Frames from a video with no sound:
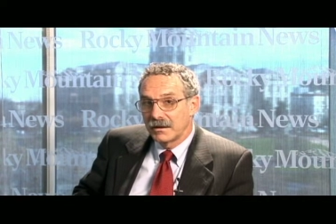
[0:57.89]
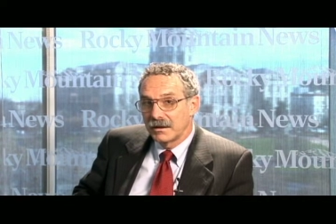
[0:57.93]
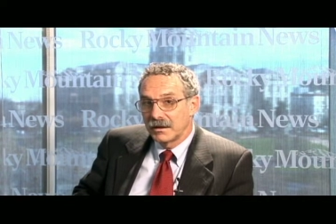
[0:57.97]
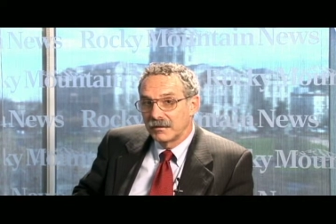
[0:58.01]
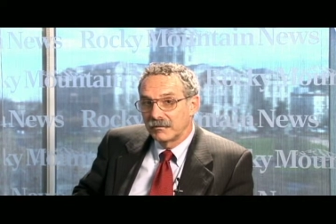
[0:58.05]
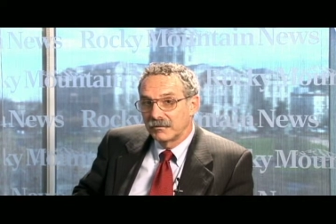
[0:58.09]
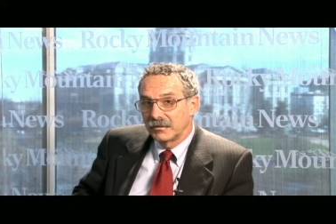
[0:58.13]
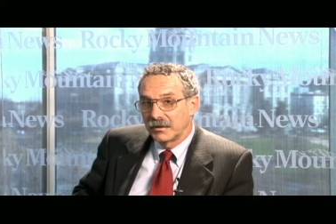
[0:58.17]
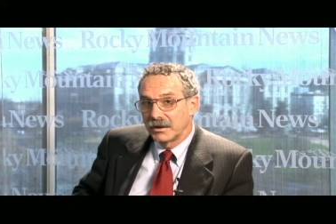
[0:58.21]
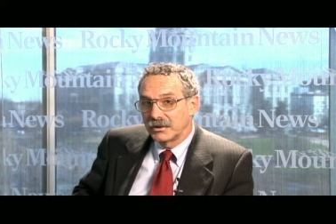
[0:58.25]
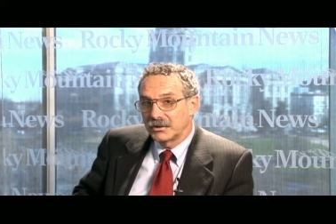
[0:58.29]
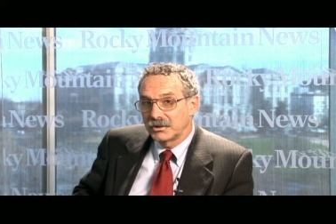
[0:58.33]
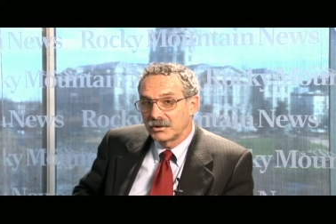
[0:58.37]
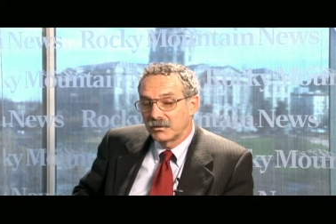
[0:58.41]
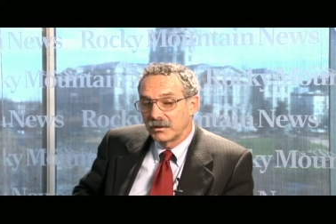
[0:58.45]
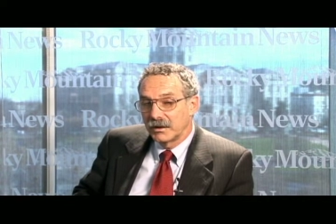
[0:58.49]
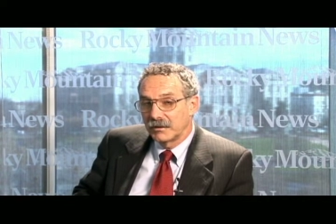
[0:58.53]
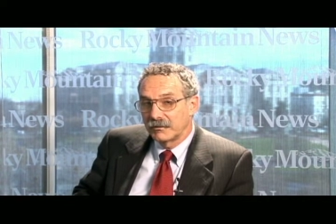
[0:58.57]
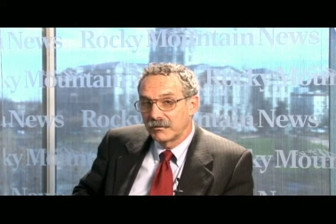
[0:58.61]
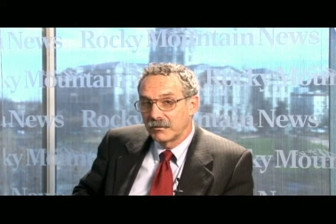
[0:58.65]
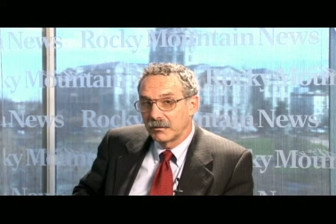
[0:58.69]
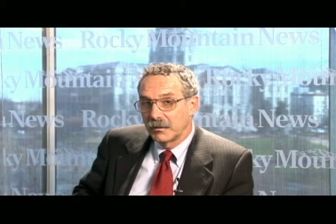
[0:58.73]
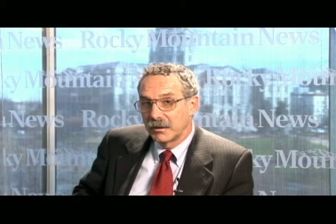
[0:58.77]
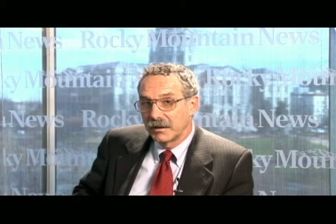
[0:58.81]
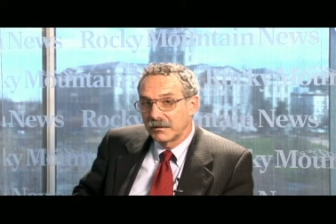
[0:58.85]
inflation went
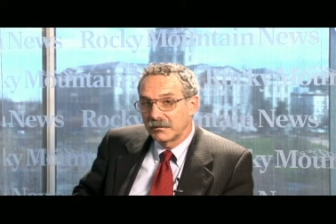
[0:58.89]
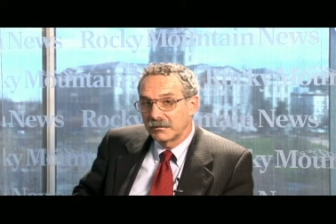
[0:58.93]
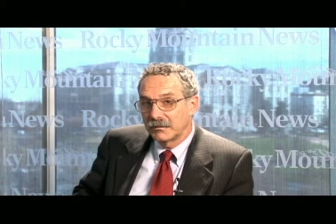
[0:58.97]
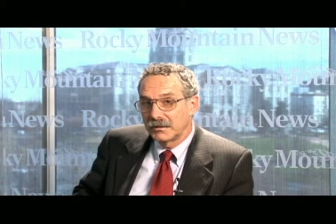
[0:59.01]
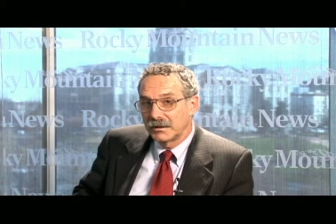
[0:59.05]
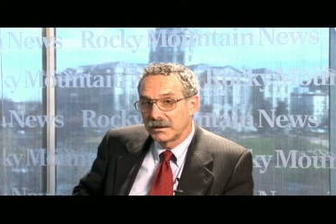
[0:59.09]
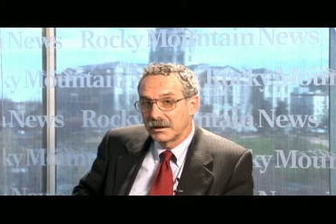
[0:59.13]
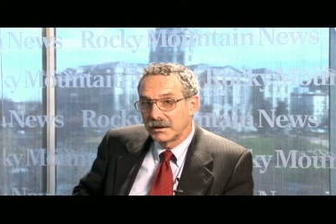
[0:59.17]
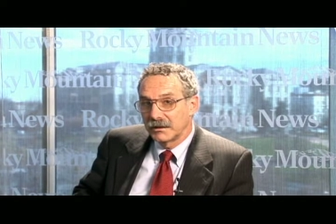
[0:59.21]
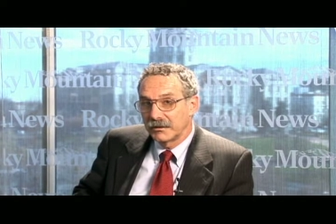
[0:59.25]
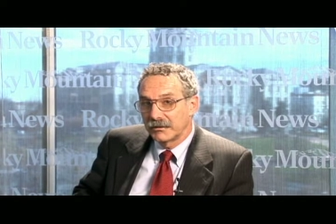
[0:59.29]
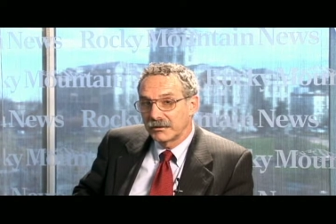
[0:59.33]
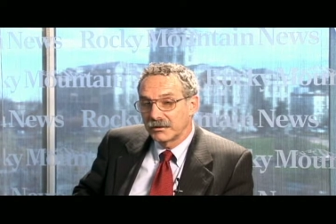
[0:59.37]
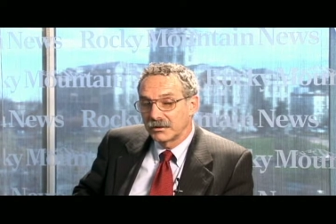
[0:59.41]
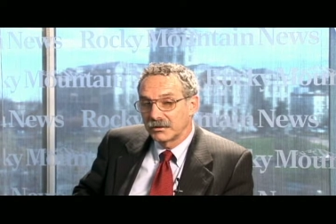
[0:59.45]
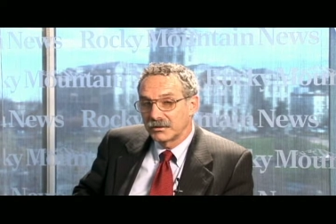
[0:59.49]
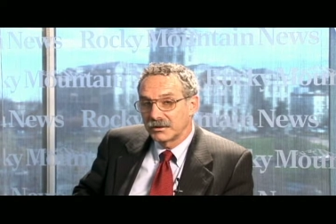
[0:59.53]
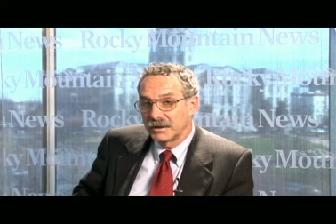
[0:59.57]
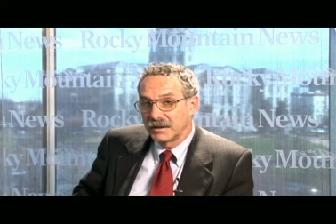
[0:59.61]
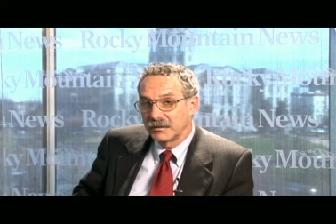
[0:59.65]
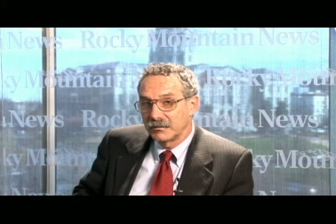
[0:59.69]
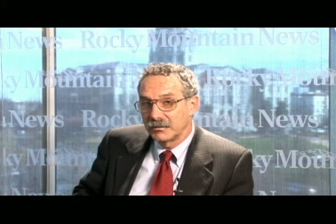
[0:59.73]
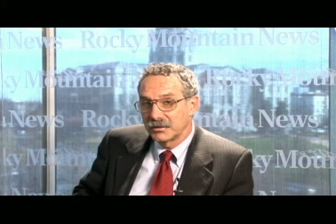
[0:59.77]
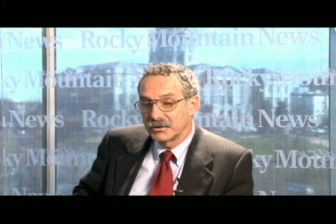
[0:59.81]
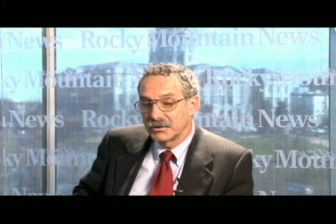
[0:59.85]
from about 13%
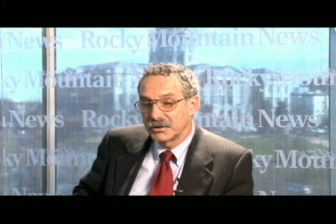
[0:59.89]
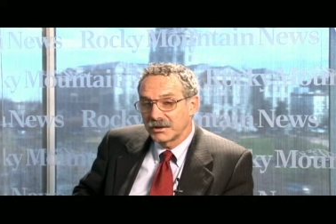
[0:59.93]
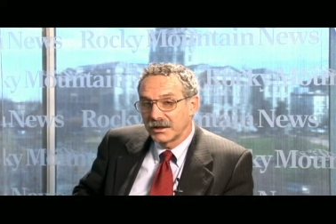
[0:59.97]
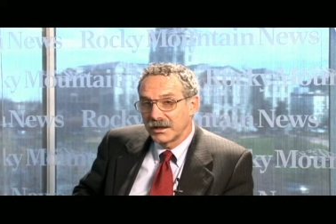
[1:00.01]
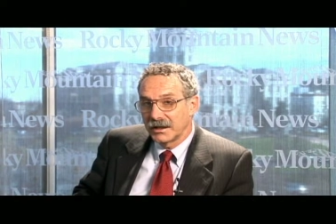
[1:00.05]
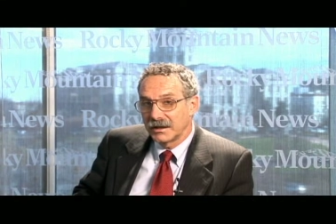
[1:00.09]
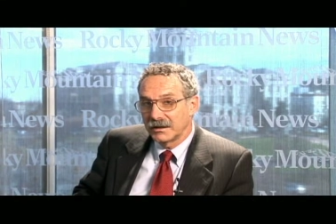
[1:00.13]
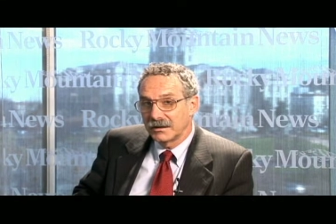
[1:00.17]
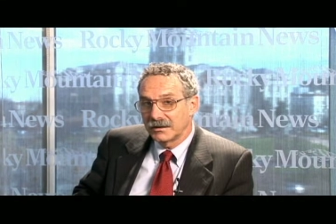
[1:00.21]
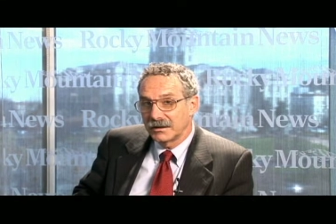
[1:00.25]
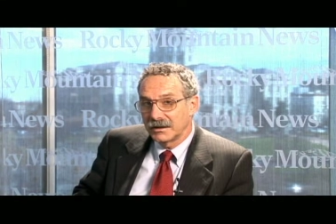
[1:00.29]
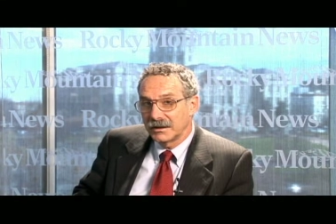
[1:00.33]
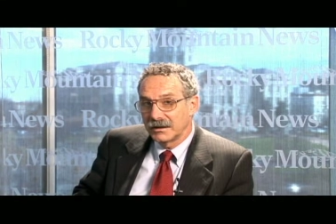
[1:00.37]
uh, in